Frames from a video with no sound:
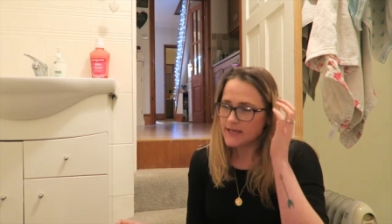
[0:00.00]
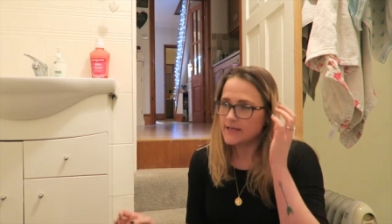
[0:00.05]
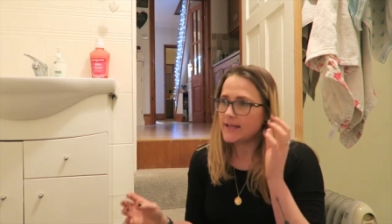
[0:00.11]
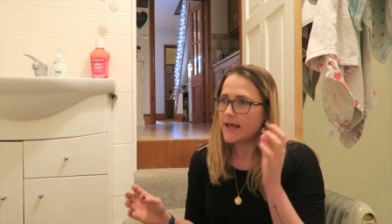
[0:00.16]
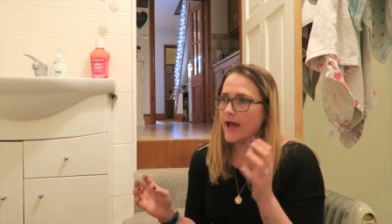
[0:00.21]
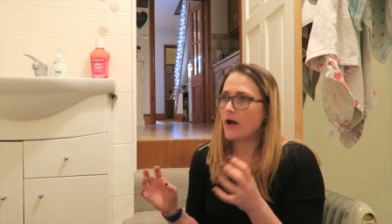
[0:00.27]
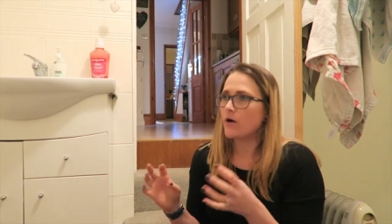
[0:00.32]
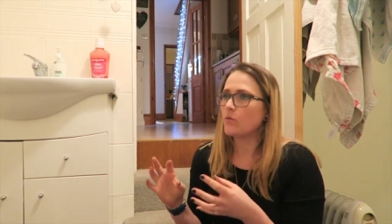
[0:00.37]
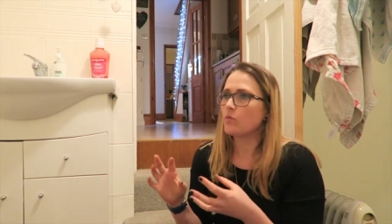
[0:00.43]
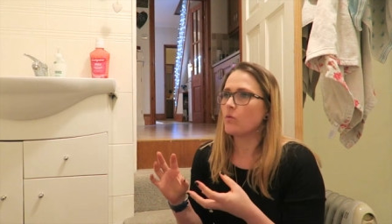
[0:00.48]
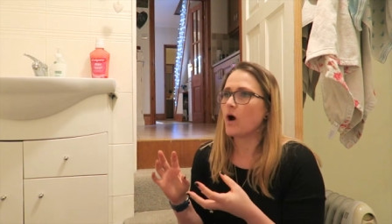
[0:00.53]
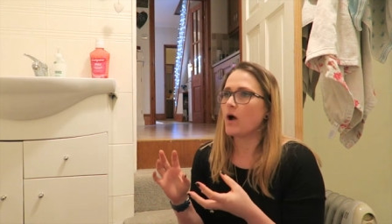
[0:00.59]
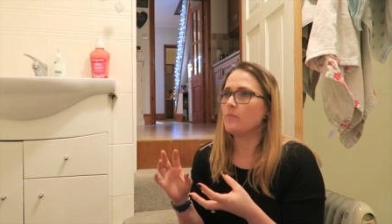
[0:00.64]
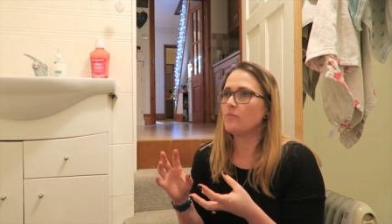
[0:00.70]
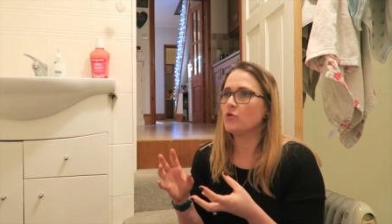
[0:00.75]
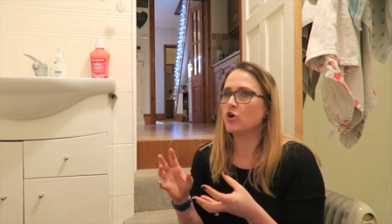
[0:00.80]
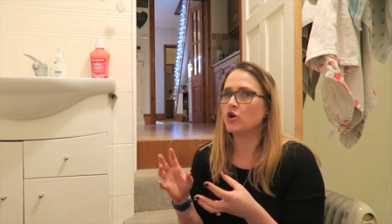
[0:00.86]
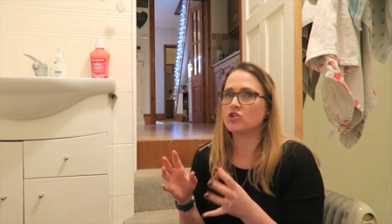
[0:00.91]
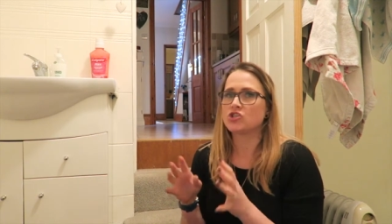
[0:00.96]
Now,
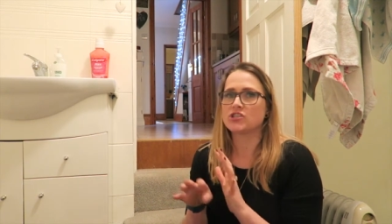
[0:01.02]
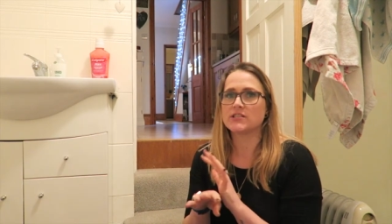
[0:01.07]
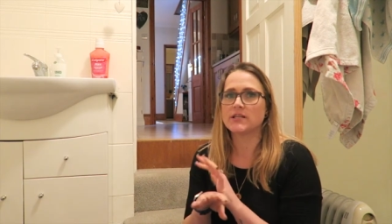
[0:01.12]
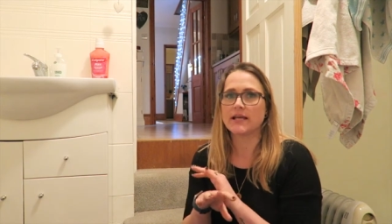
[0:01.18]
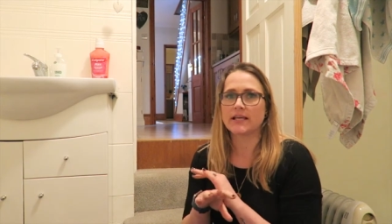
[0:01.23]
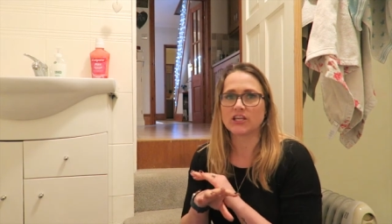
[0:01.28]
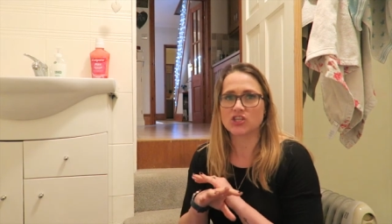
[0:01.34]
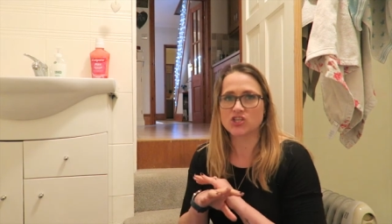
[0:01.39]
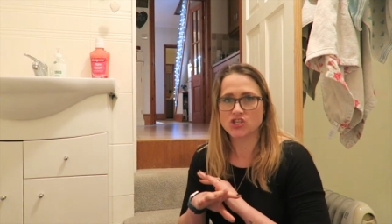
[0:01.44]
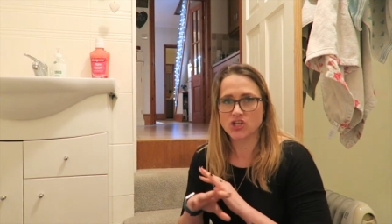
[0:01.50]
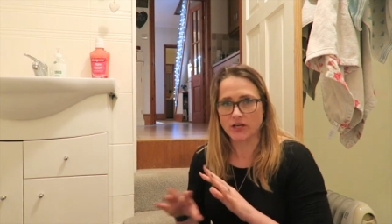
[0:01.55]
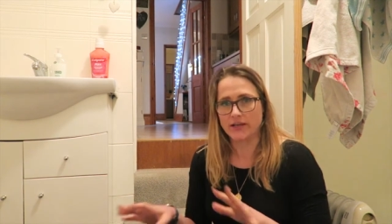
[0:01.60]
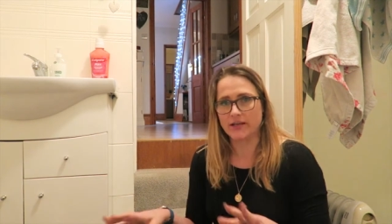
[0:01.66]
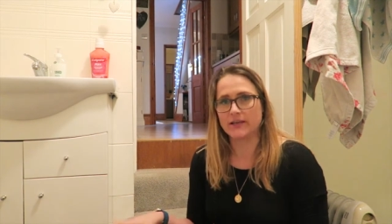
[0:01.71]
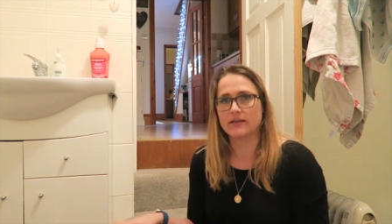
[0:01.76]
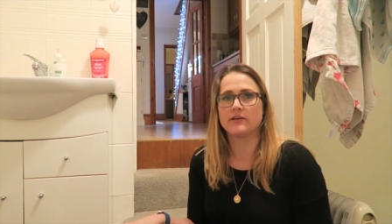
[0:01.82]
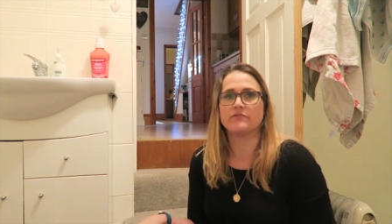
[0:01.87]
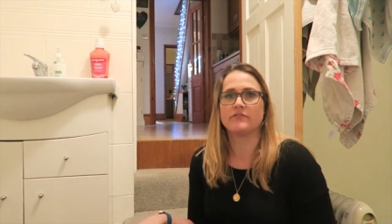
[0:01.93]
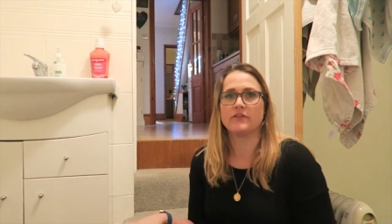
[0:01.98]
I'm not just like
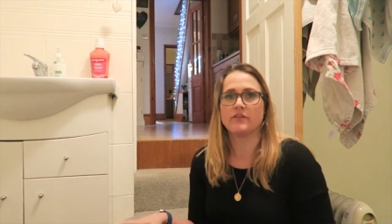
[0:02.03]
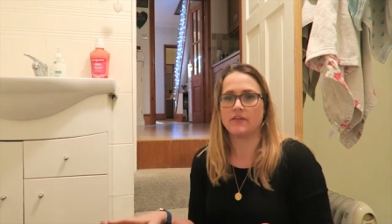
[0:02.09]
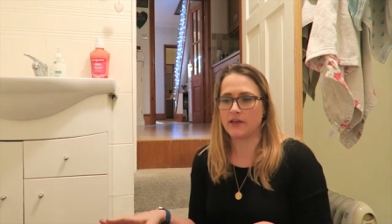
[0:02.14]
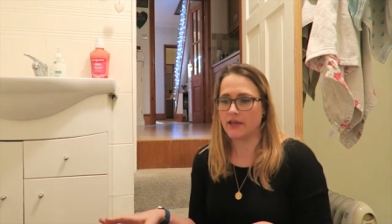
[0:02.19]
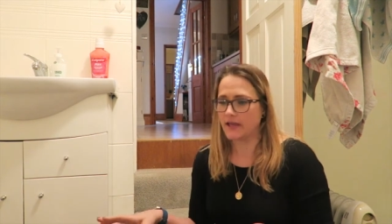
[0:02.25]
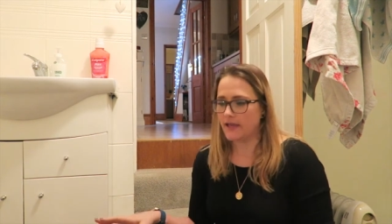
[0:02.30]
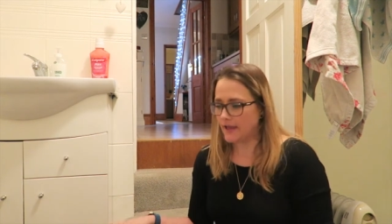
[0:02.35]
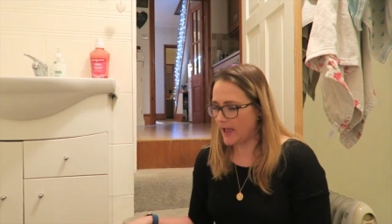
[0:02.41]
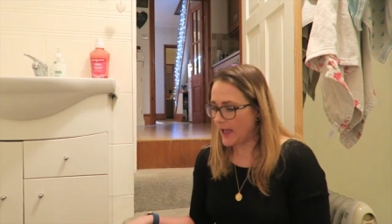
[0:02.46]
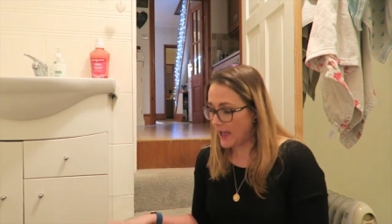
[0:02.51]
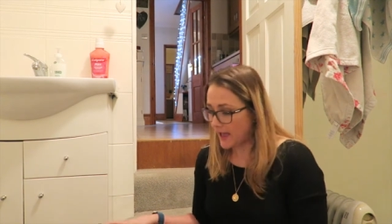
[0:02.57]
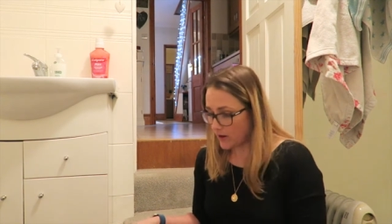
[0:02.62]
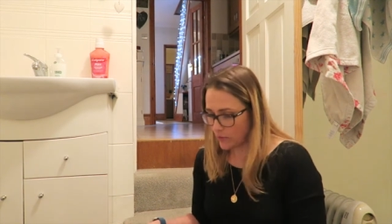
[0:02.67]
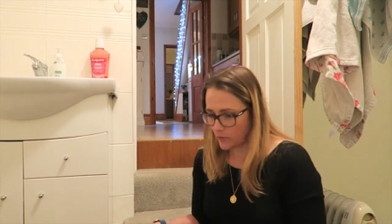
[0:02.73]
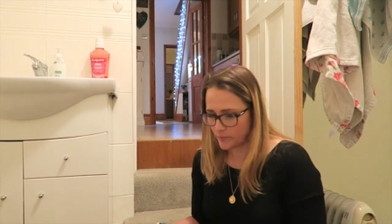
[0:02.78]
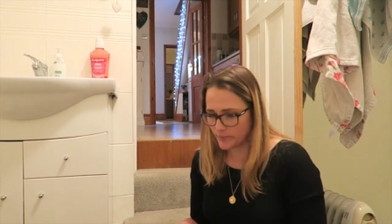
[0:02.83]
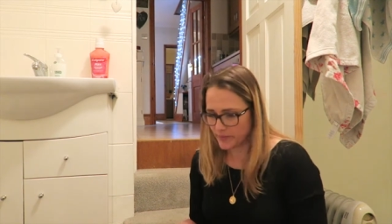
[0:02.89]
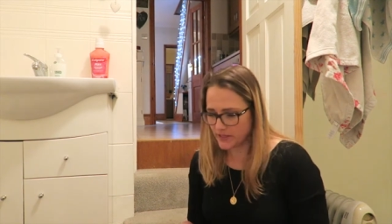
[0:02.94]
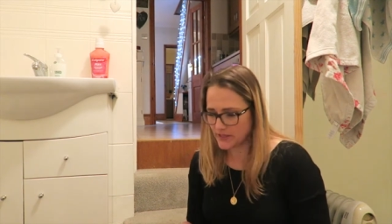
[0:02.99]
chucking everything
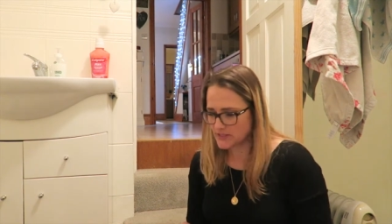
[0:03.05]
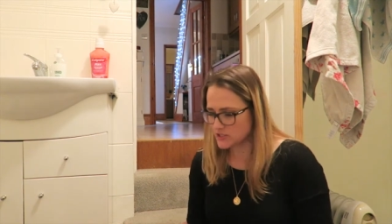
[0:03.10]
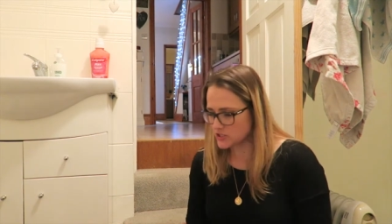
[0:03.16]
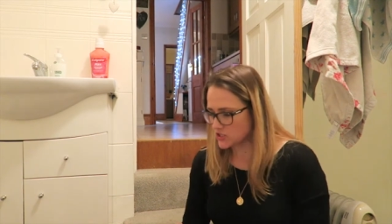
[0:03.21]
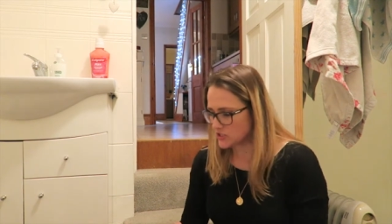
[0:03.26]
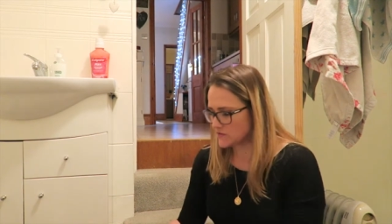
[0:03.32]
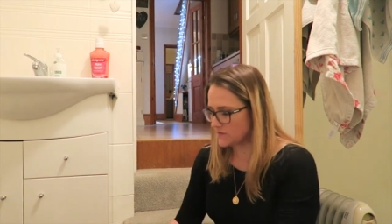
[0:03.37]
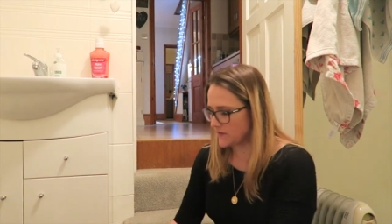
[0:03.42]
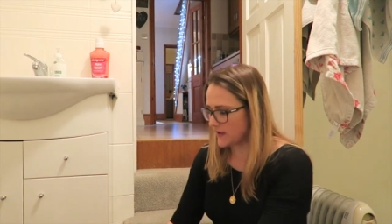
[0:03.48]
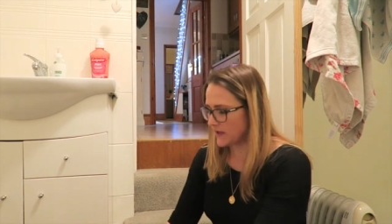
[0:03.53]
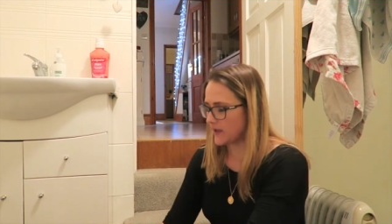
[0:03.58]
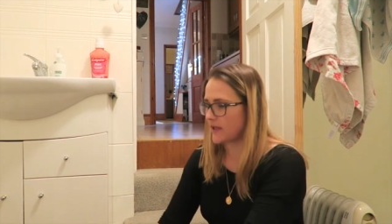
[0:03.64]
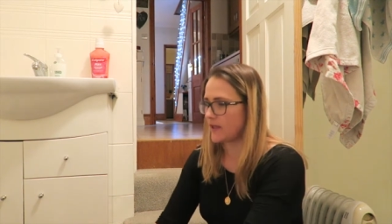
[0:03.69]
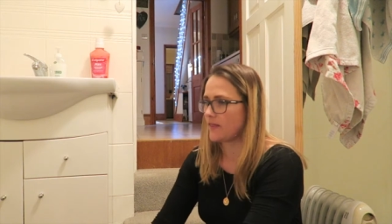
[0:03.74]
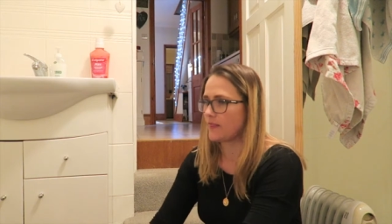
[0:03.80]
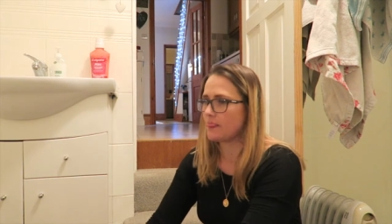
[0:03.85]
out because I just think